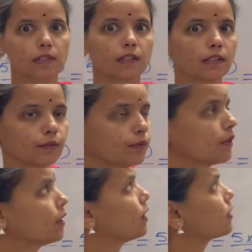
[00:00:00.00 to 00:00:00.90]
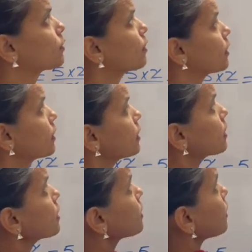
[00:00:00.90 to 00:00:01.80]
curve. So this
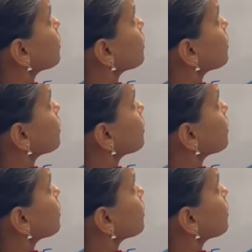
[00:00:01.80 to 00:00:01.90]
is a